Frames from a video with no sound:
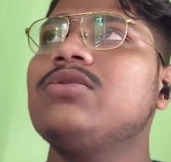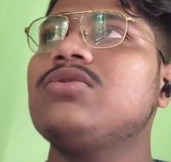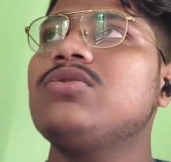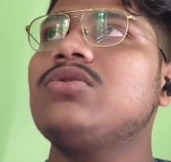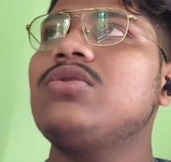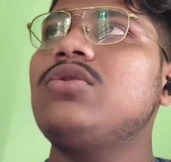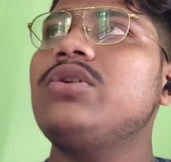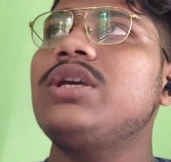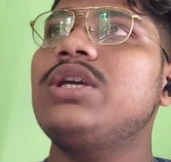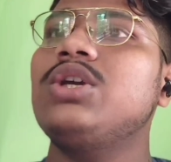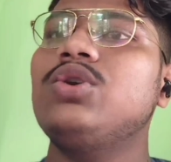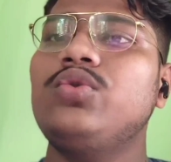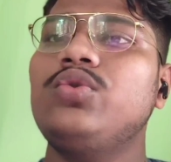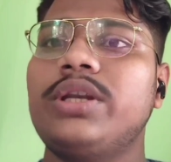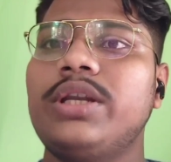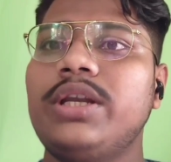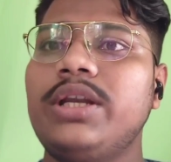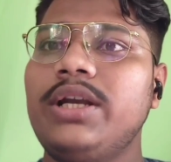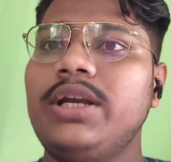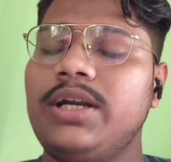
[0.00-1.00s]
So
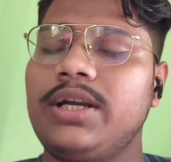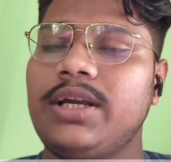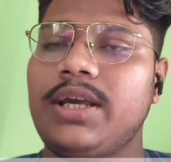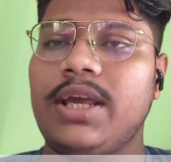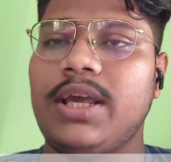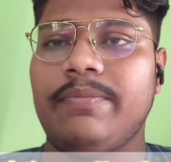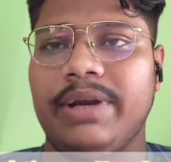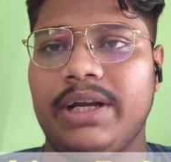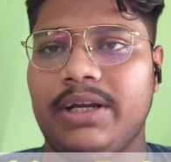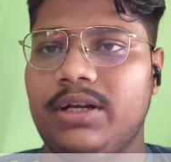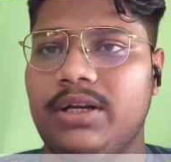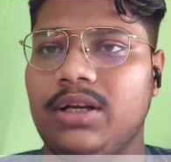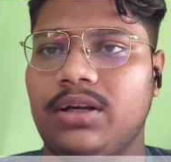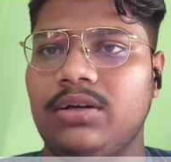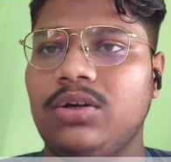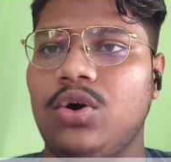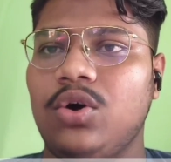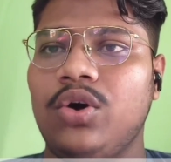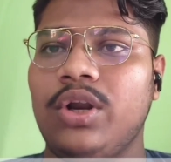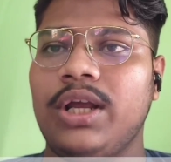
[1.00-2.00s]
you need a
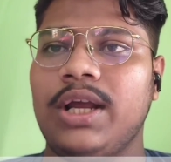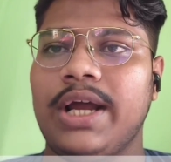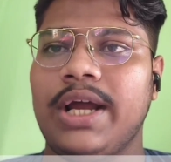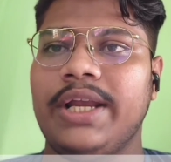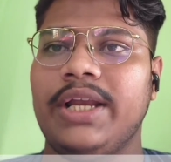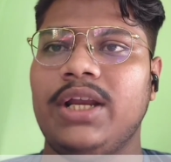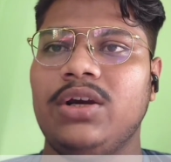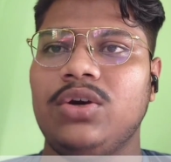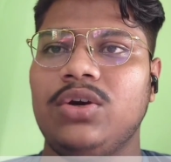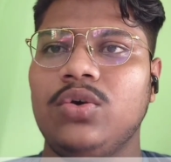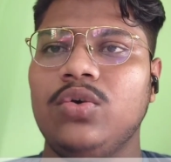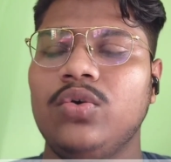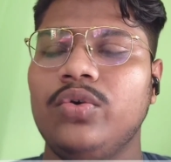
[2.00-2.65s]
mentor or a guide